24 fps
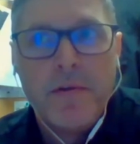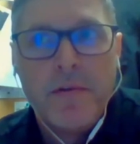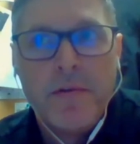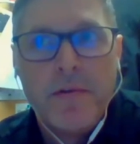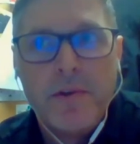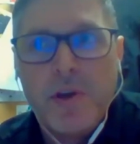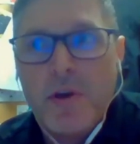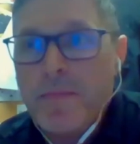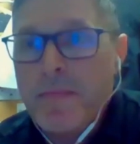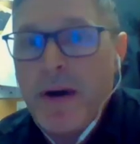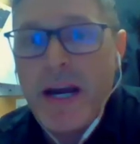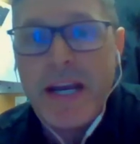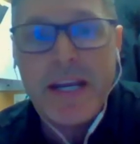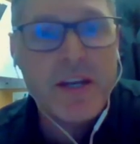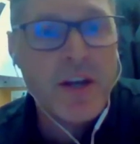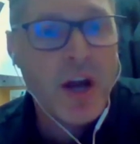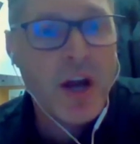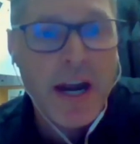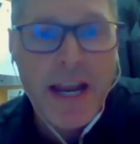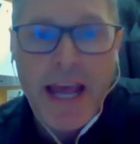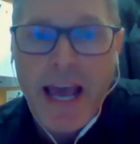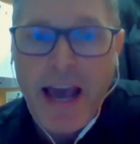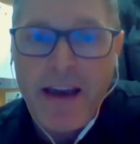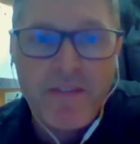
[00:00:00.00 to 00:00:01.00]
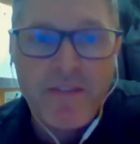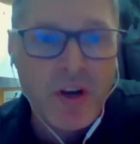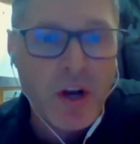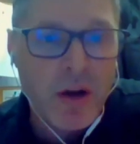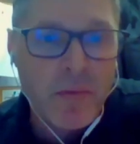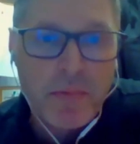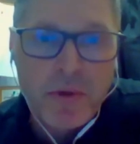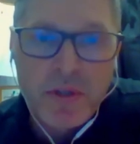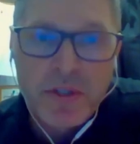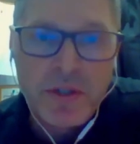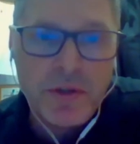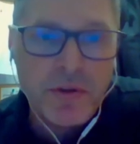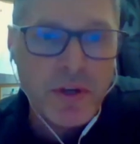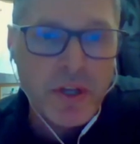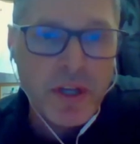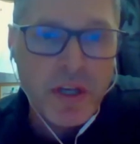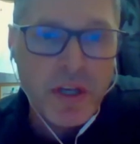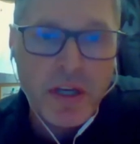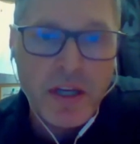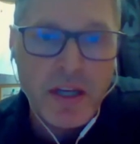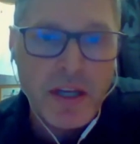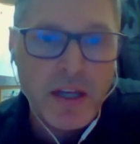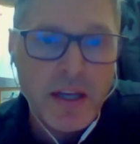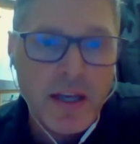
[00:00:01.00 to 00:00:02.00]
you might not have an
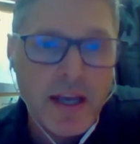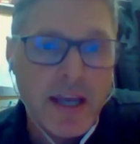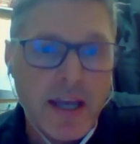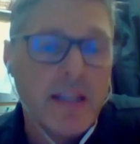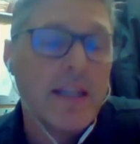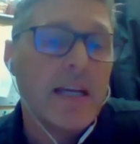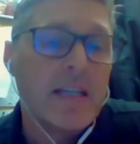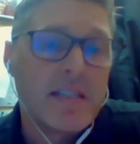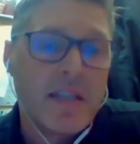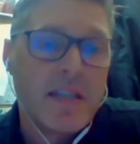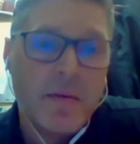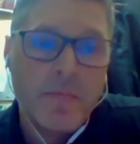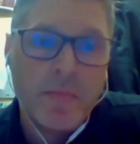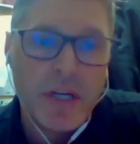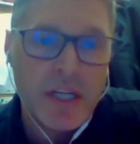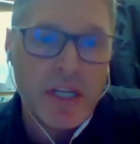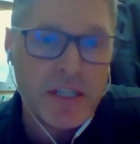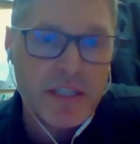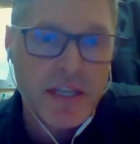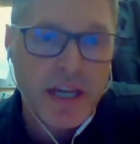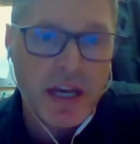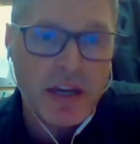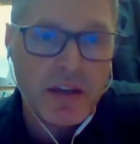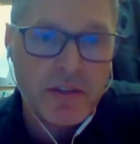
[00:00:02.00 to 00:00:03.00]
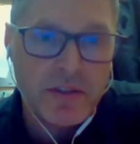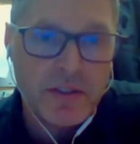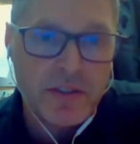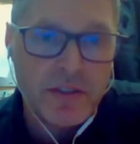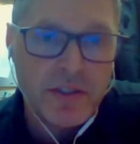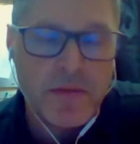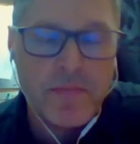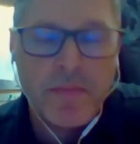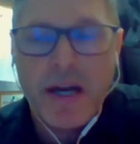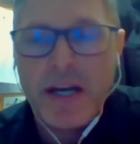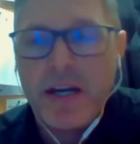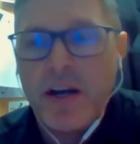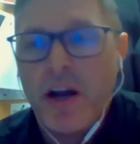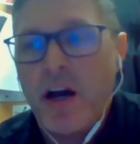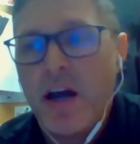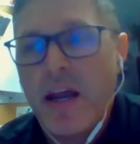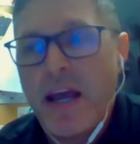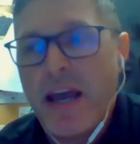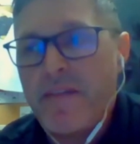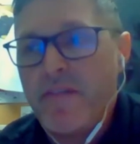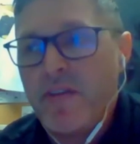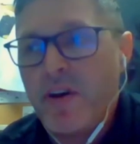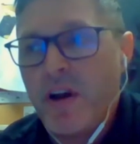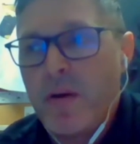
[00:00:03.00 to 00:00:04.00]
opportunity unless somebody sells. You might not
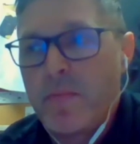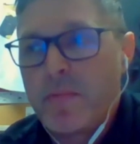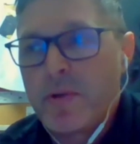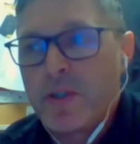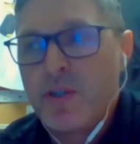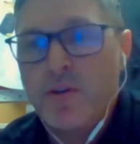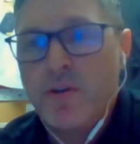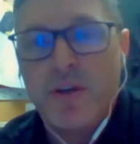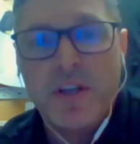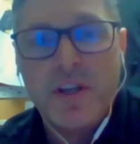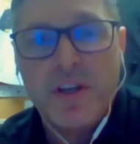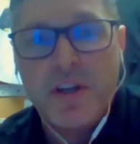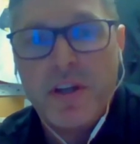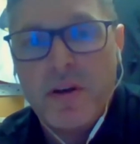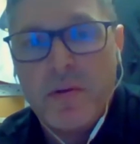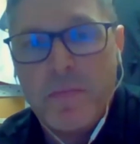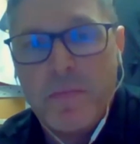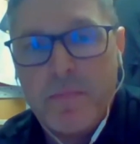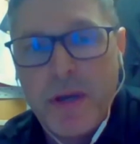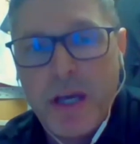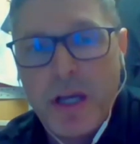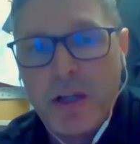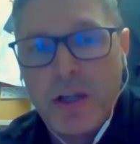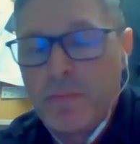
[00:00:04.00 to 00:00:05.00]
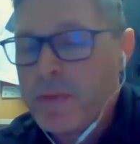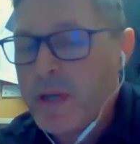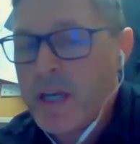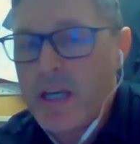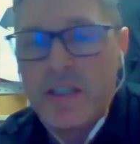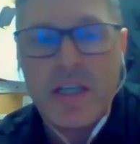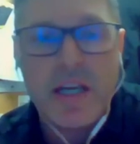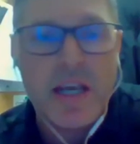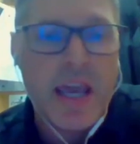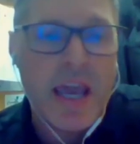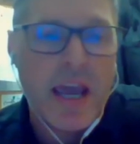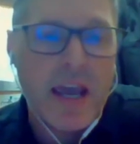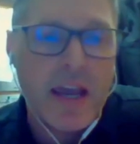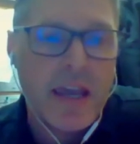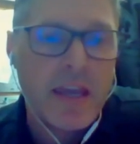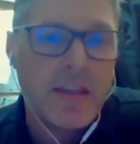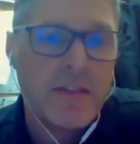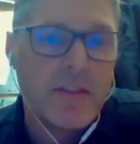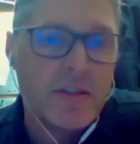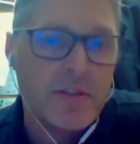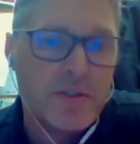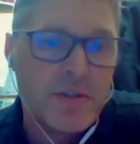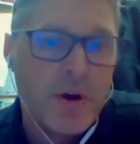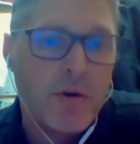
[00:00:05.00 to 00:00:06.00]
have an opportunity to build because you can't
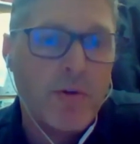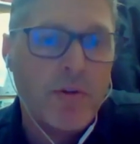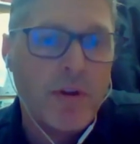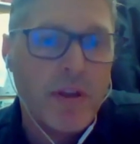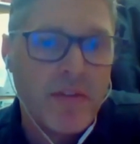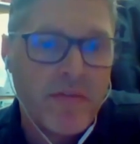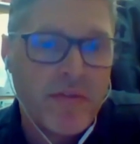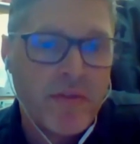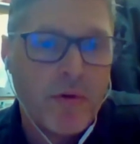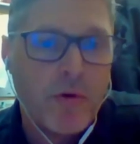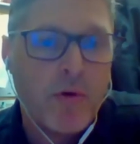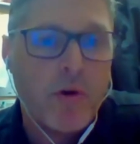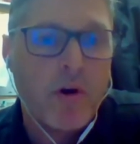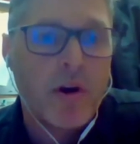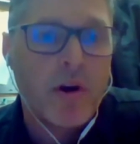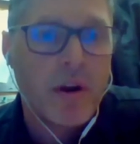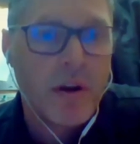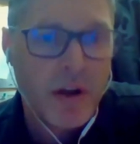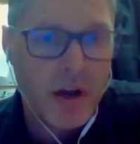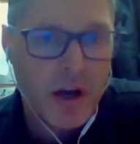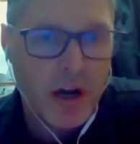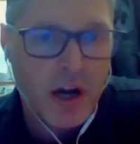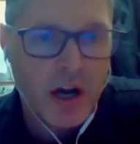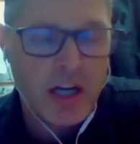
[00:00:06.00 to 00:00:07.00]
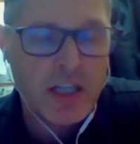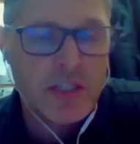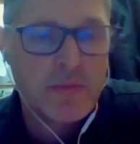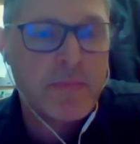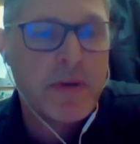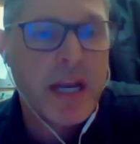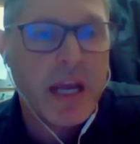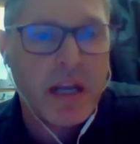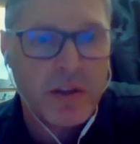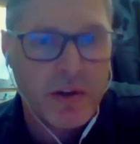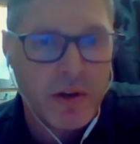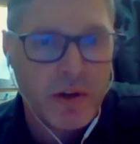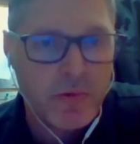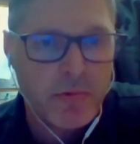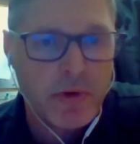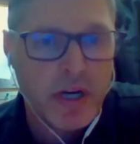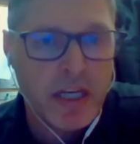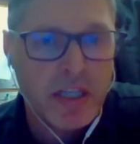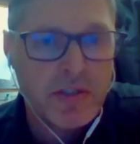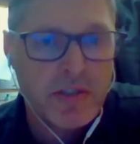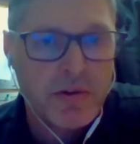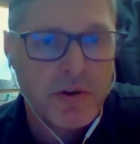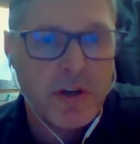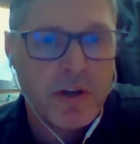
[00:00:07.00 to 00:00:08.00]
get the zoning for a hospitality or
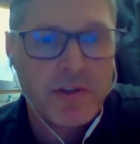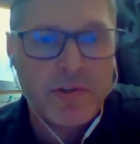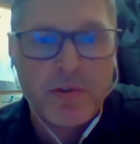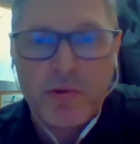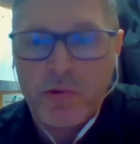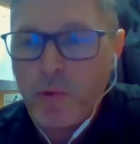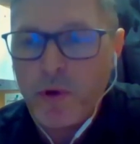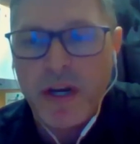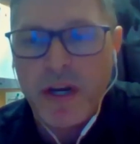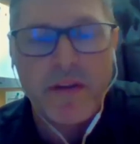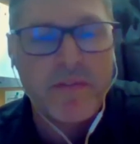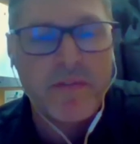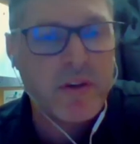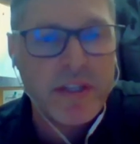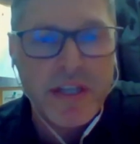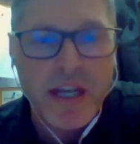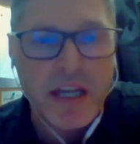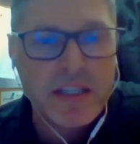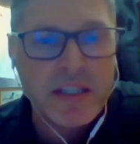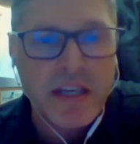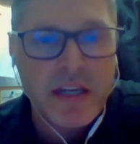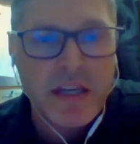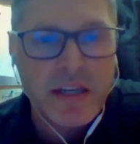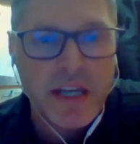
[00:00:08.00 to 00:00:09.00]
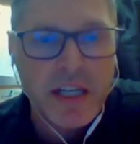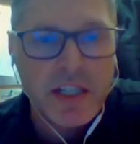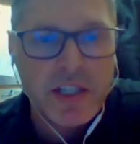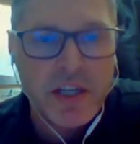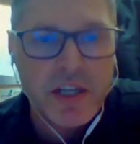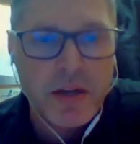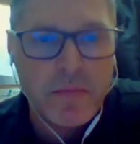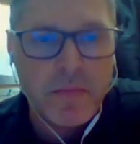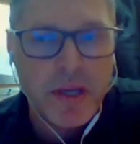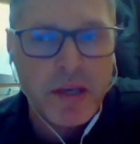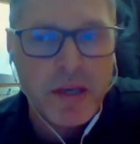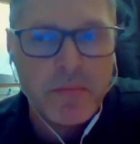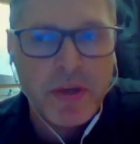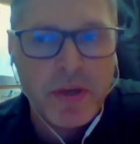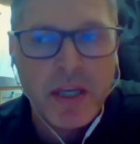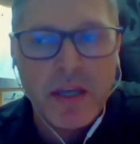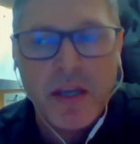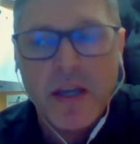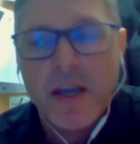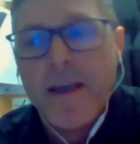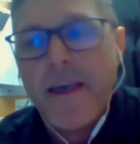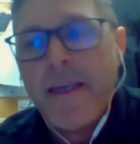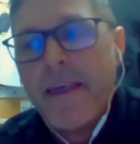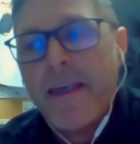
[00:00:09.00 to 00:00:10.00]
restaurant or whatever designation it may be.
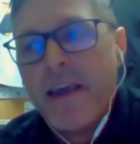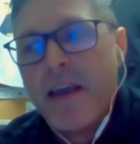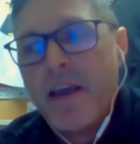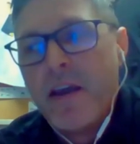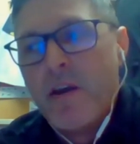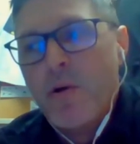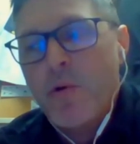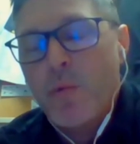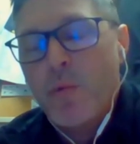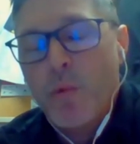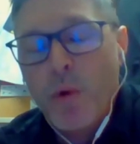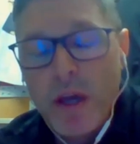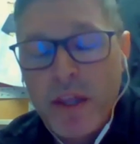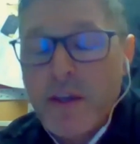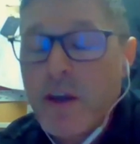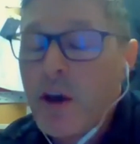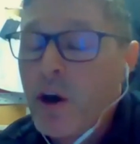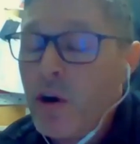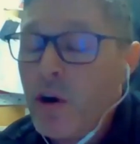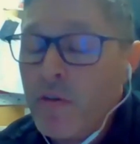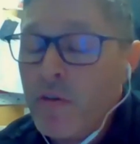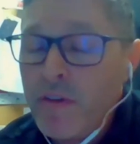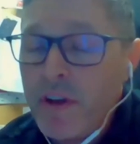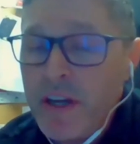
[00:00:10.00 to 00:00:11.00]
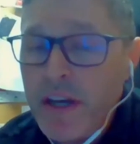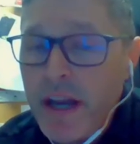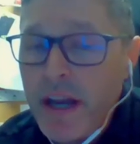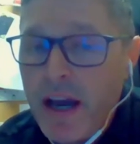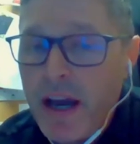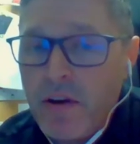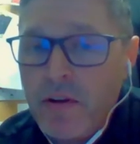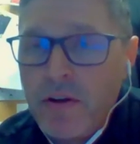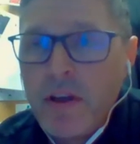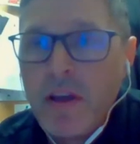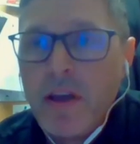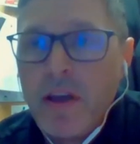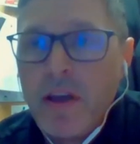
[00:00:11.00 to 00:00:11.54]
With COVID now,